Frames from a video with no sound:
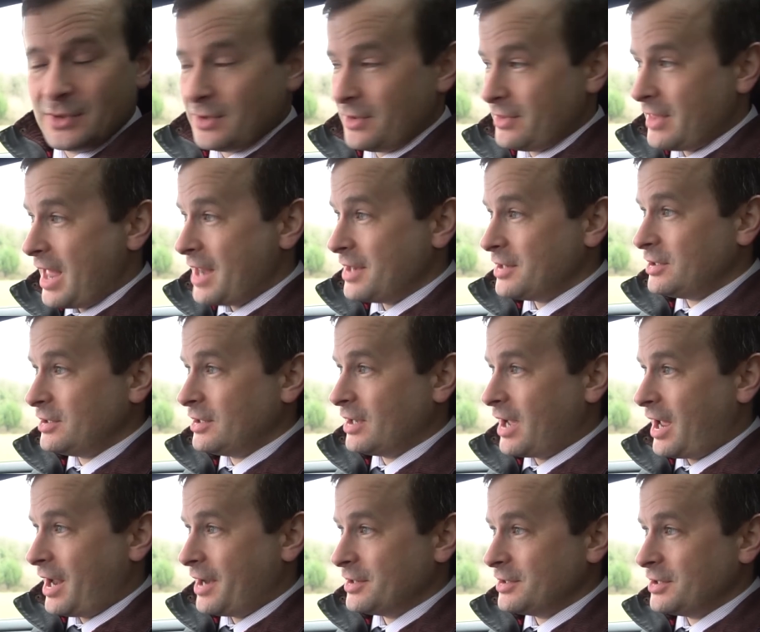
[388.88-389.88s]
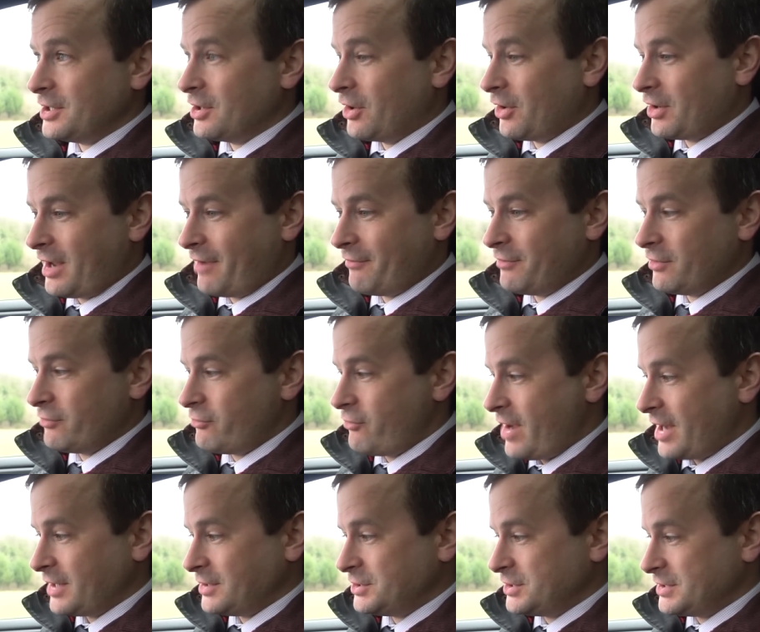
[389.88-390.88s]
Then, and you're not going to have enough
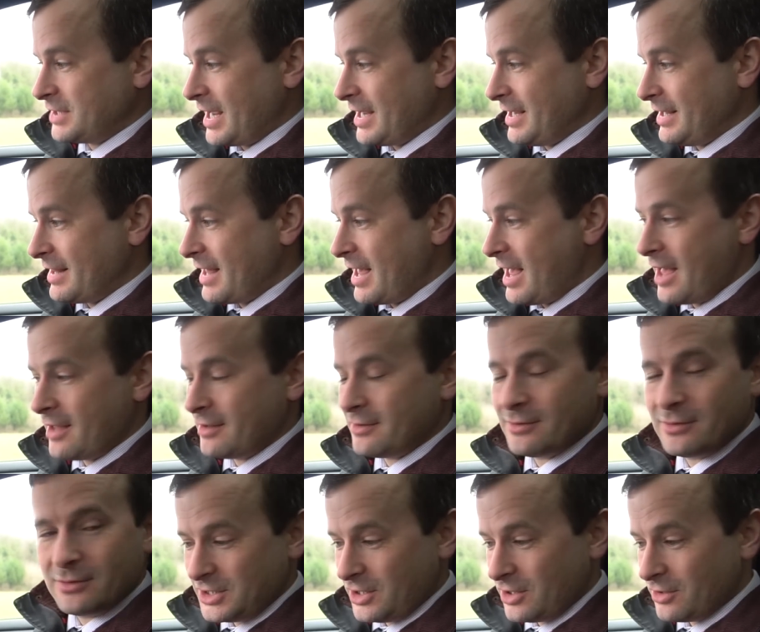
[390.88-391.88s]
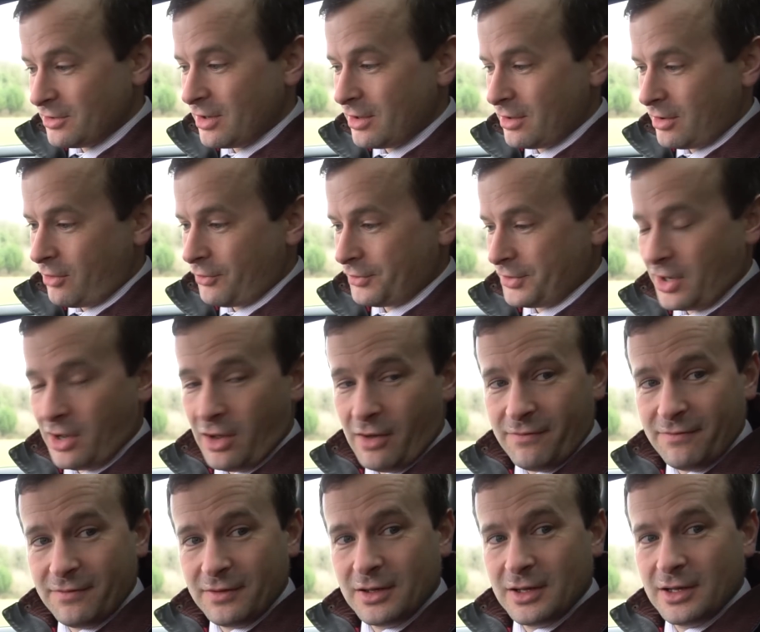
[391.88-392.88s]
range to get you there, you can hold it
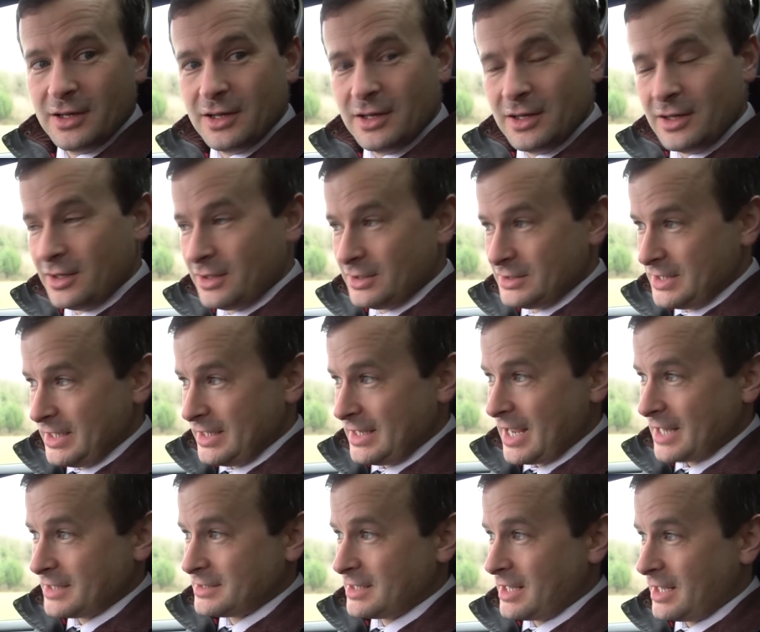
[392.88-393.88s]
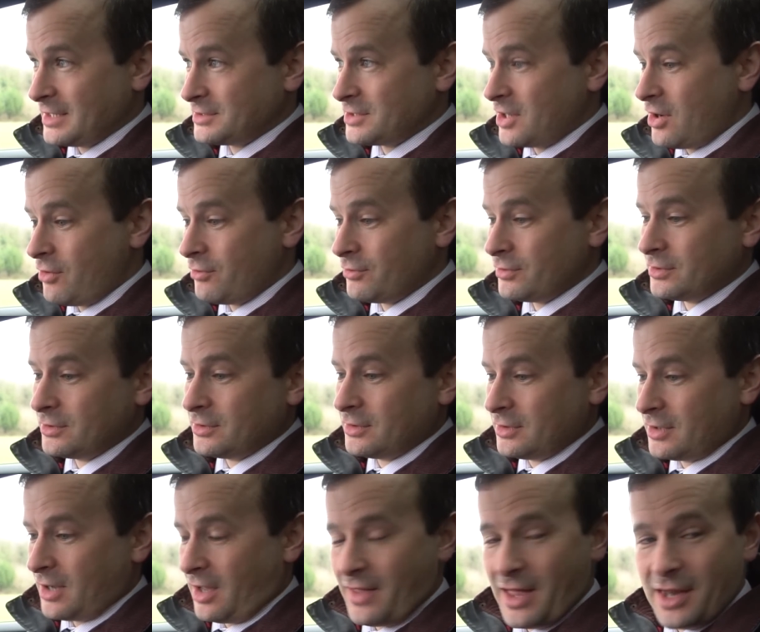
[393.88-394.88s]
off till you get to that zone
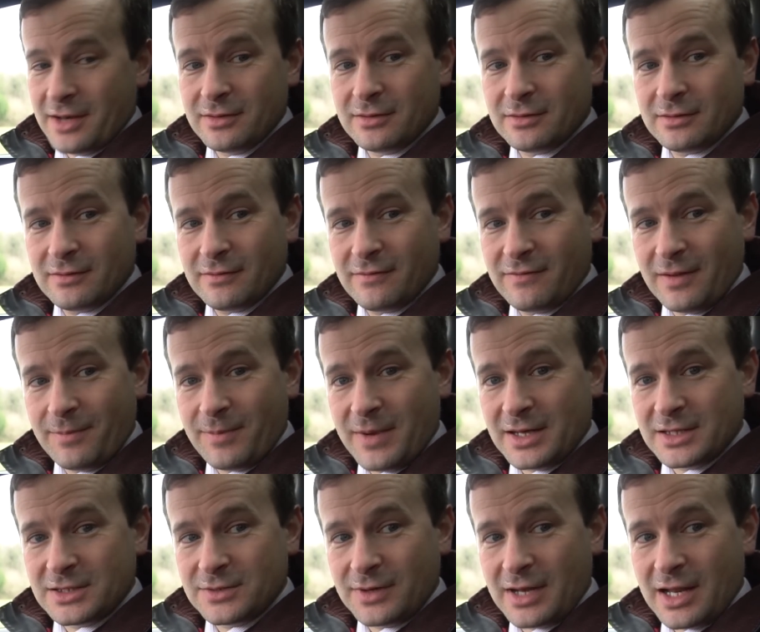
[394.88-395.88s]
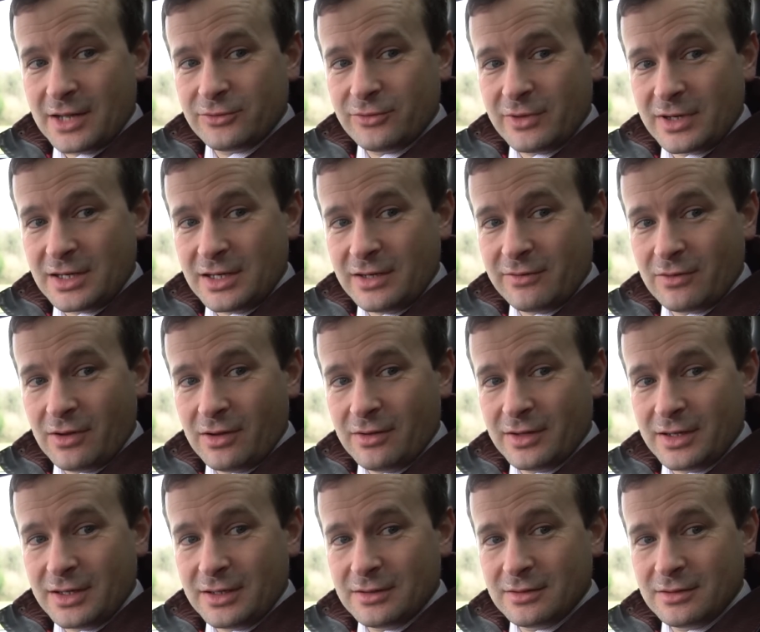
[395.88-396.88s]
and then flip it into electric and you've
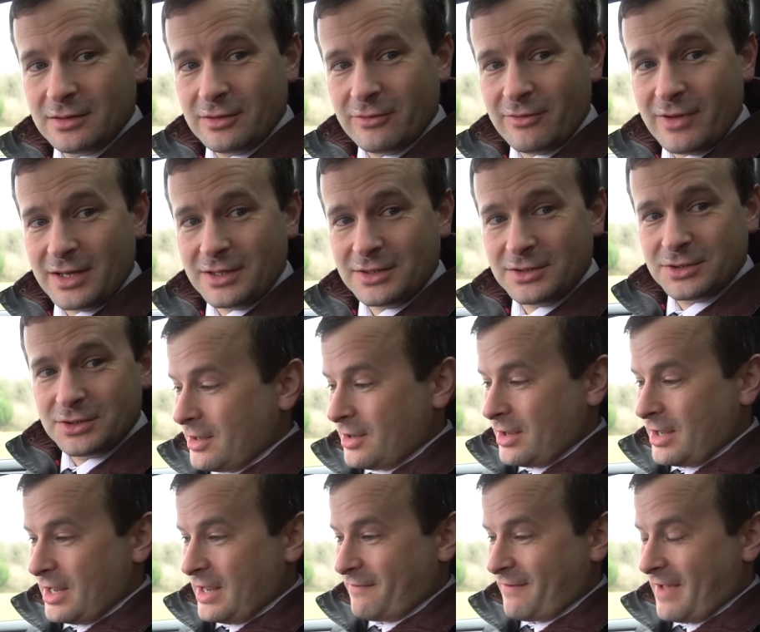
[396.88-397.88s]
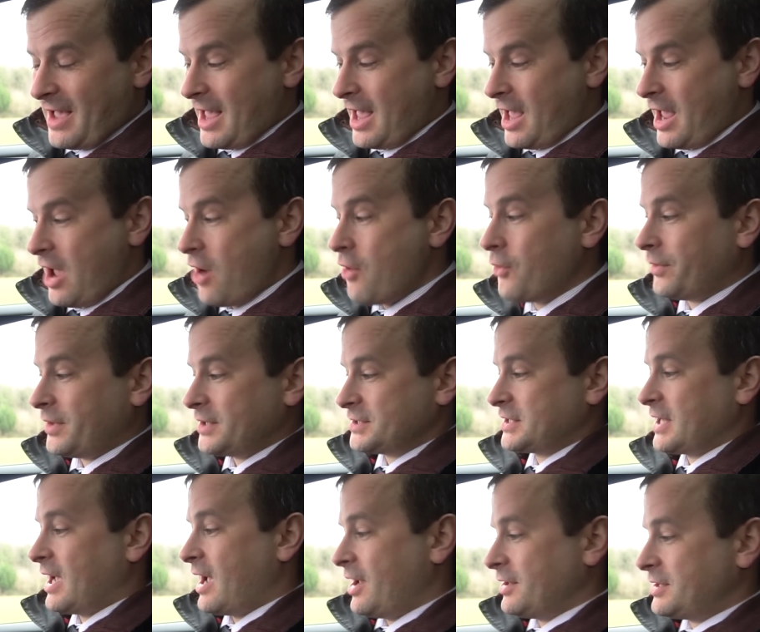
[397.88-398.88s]
got the range. If I own
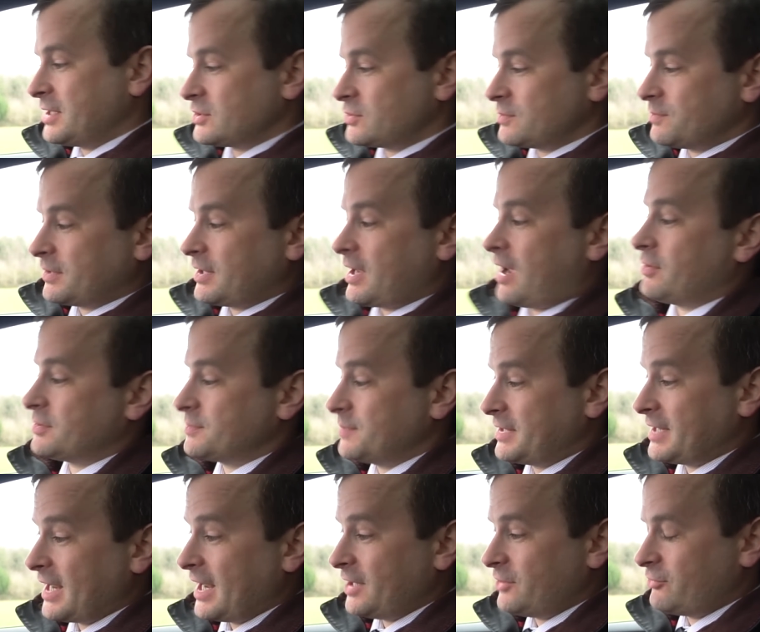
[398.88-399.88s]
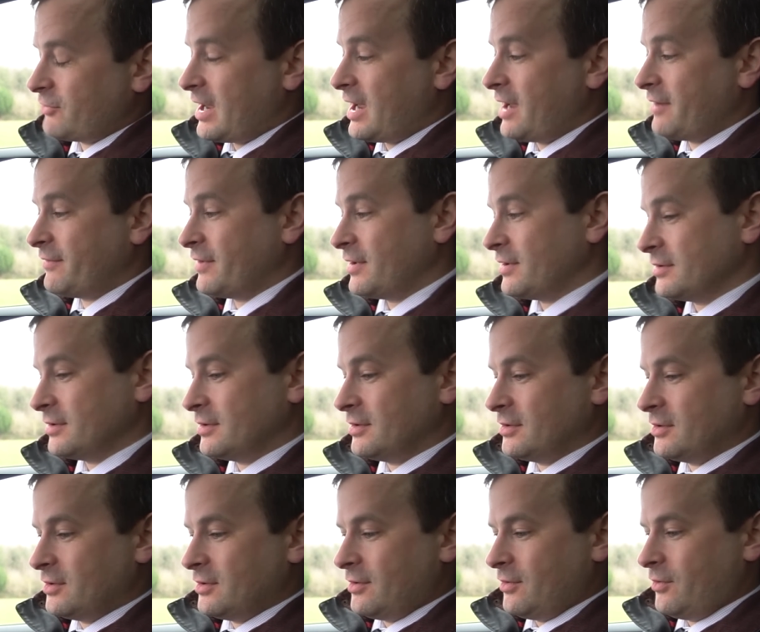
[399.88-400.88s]
this car, if this car was my daily driver,
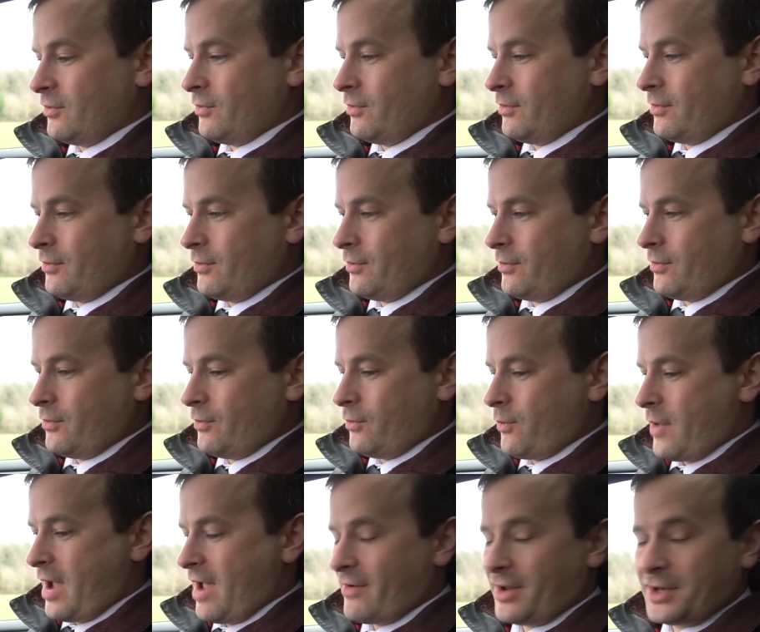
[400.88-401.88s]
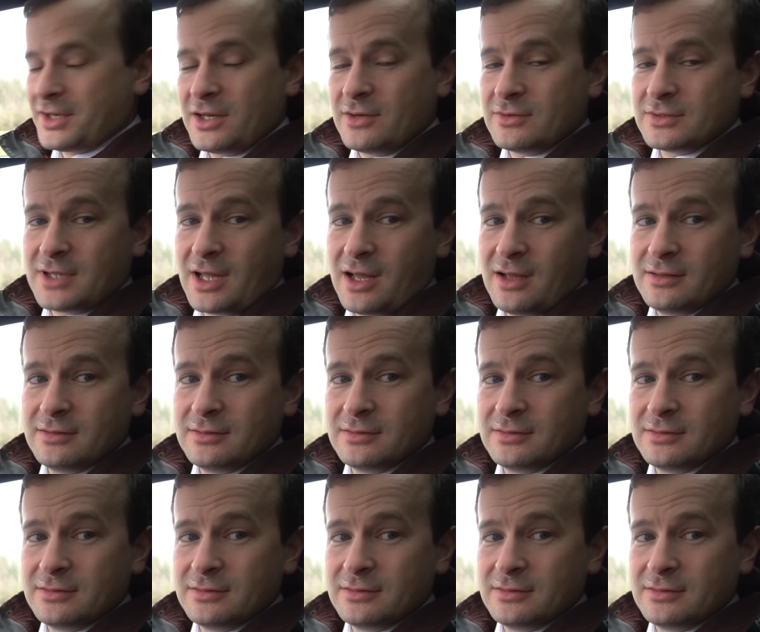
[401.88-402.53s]
where I'd use that.